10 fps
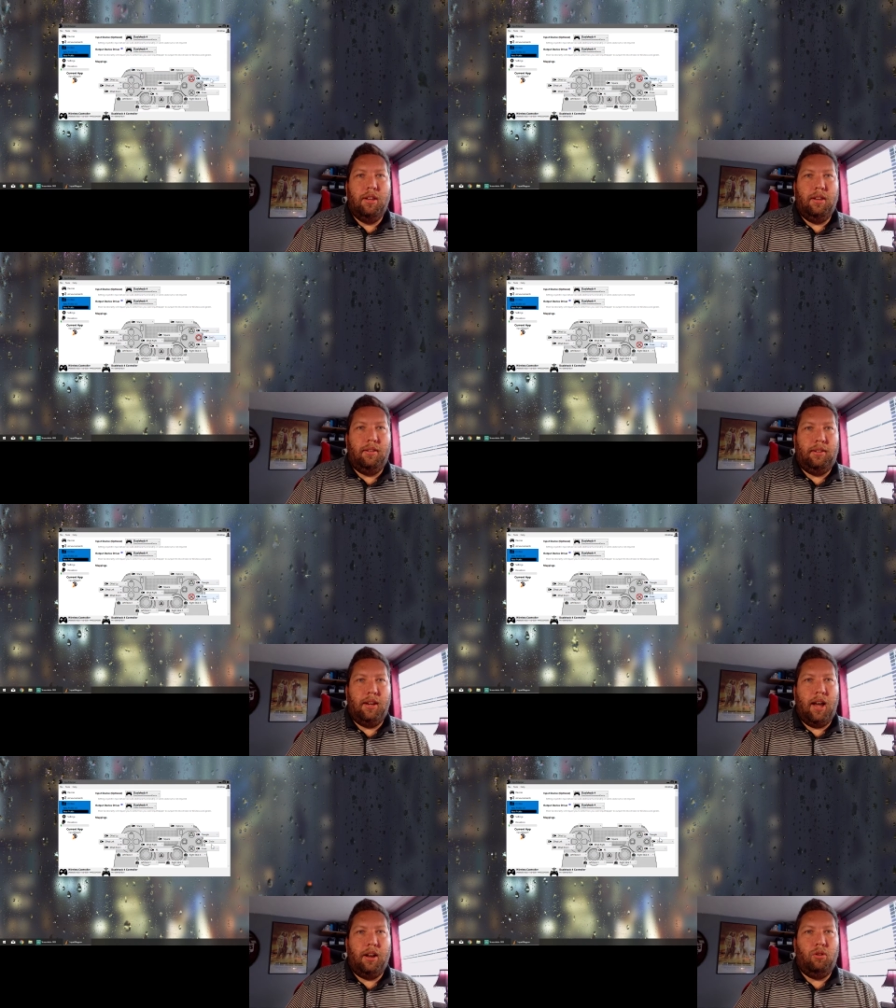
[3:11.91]
you see
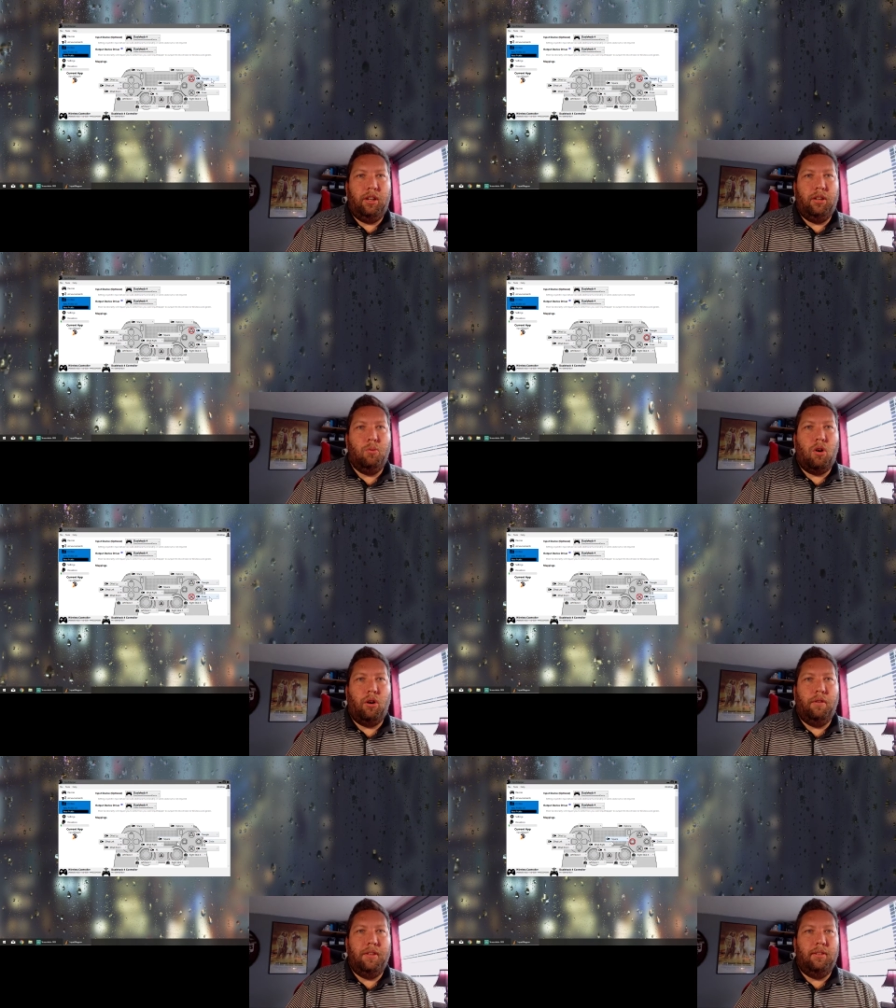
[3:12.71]
not only do
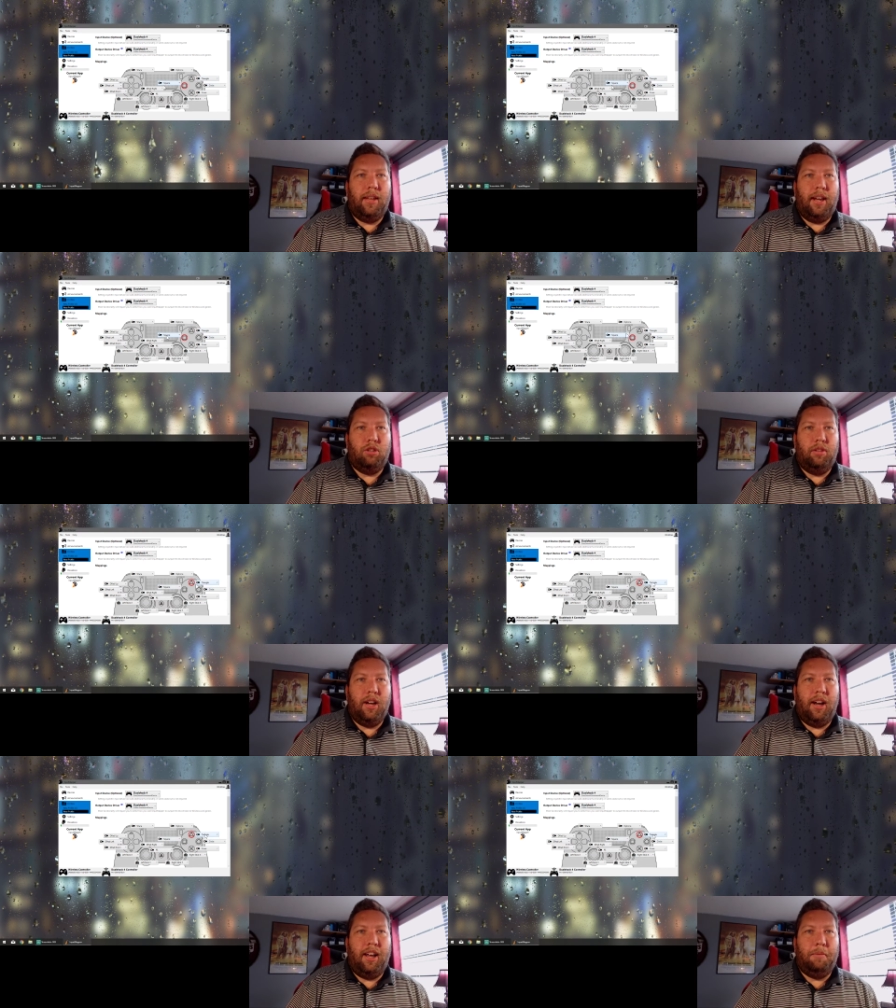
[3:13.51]
all of these actually
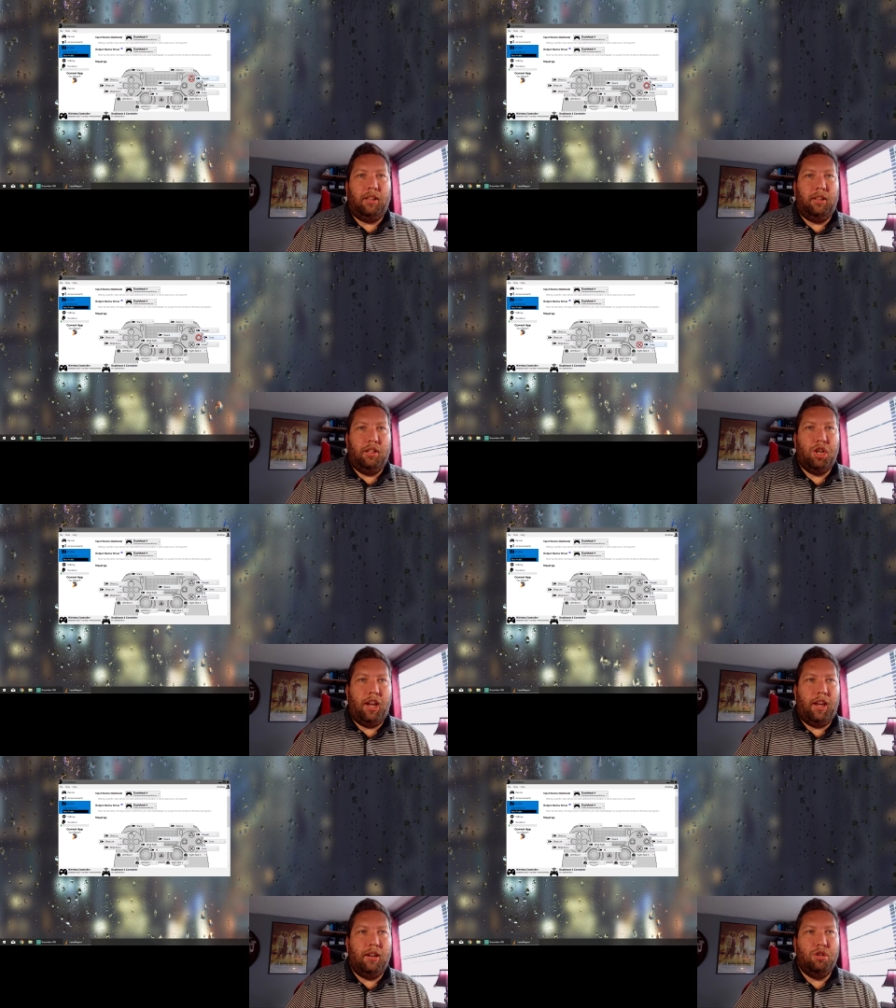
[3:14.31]
dynamically
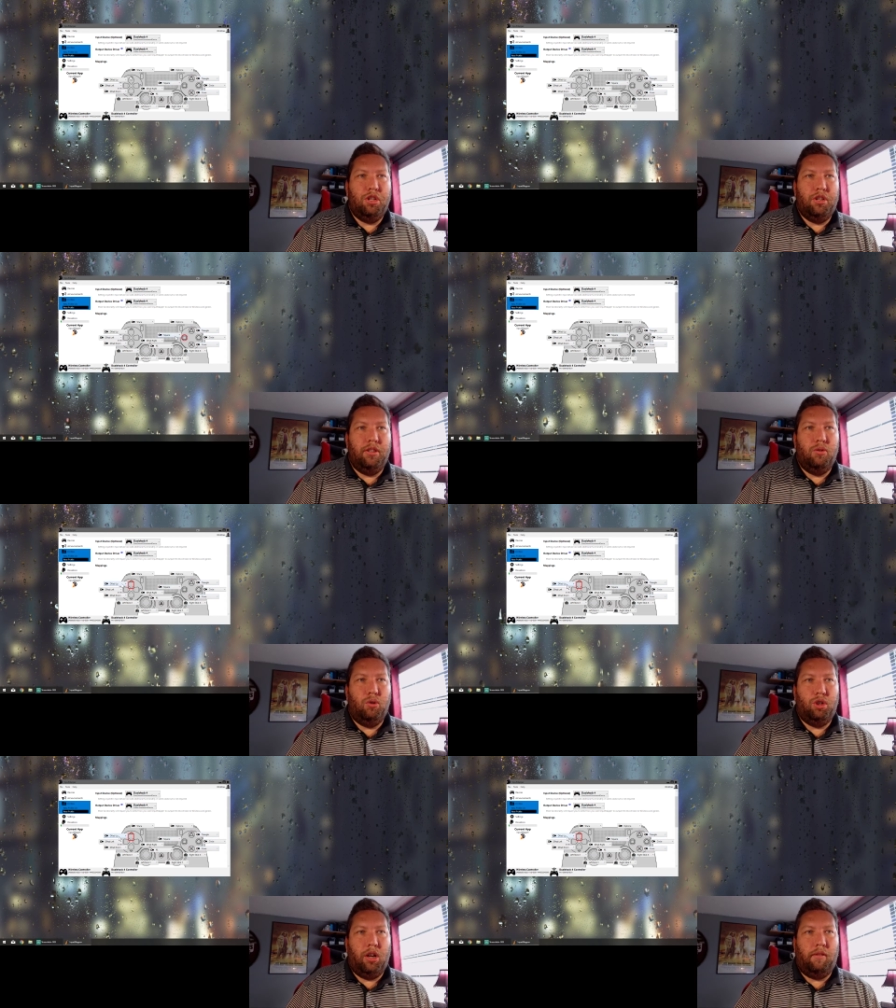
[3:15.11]
change to the
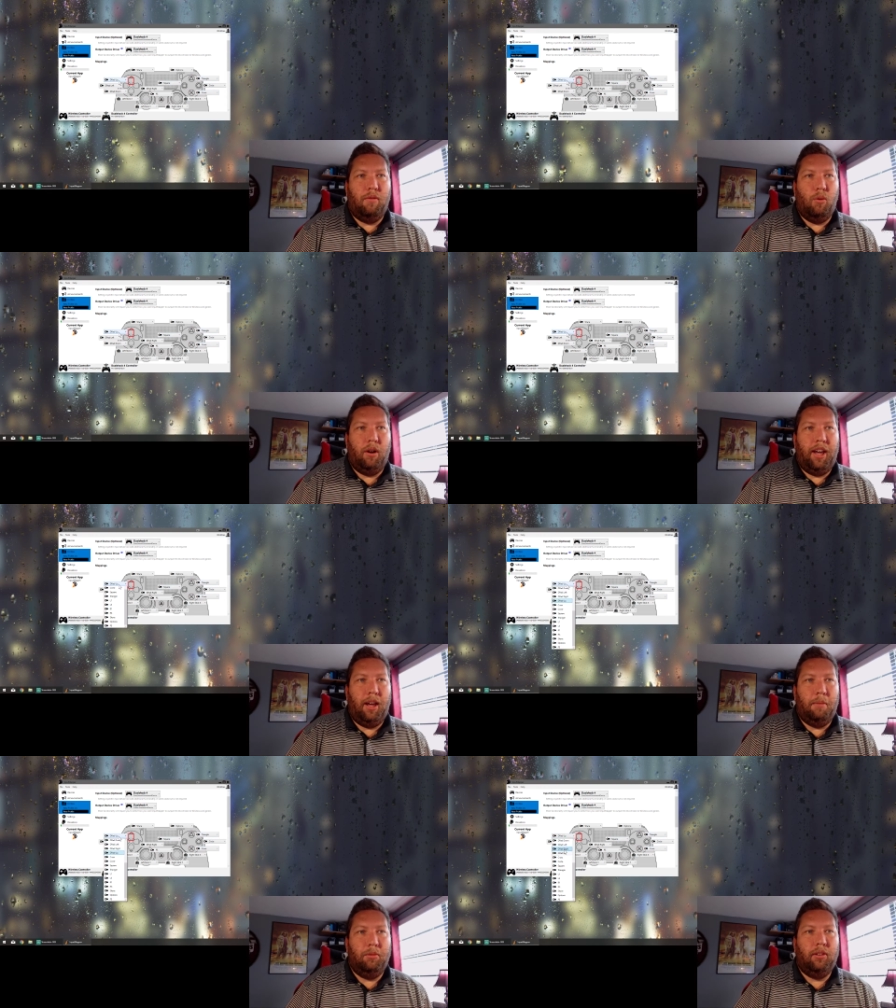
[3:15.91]
DualShock 4
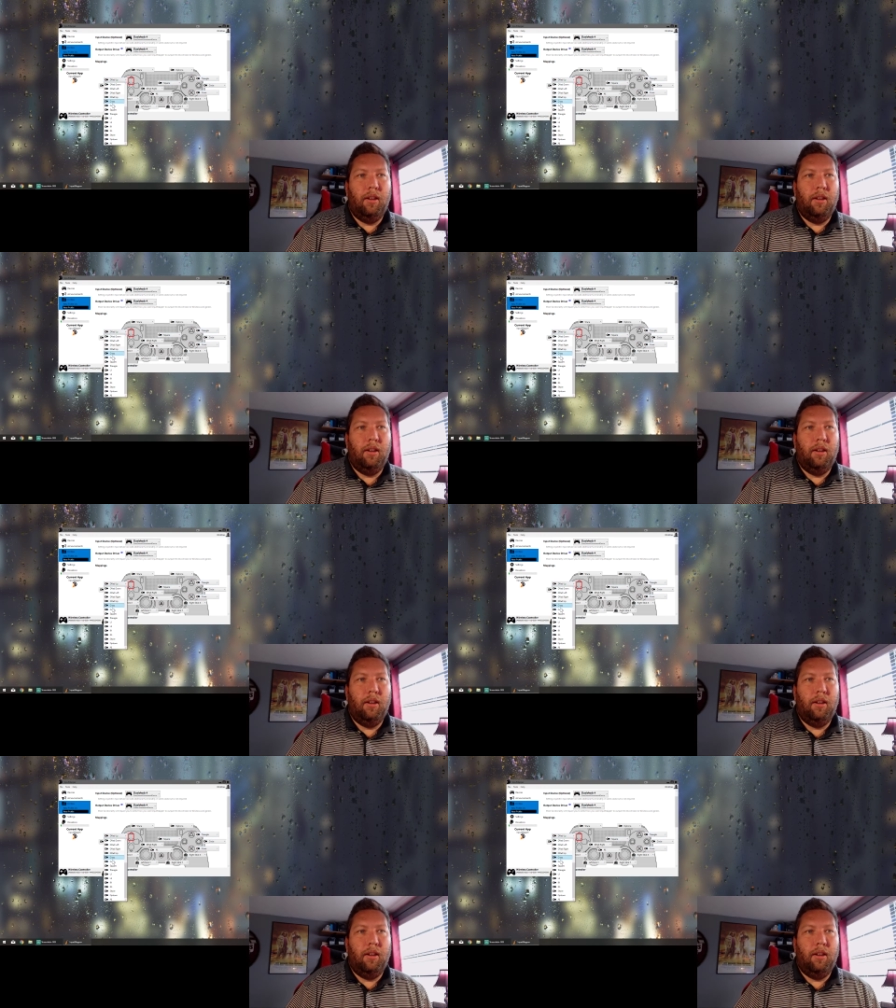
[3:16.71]
names,